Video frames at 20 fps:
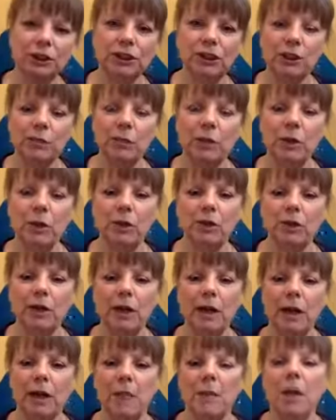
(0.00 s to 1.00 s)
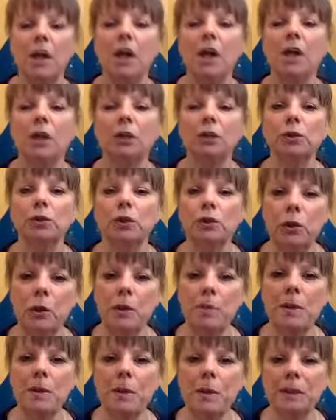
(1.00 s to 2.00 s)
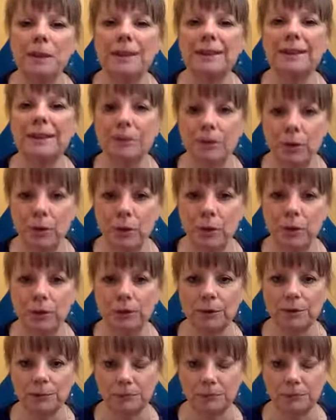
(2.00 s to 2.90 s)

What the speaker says: can be overcome. So, show me what's difficult.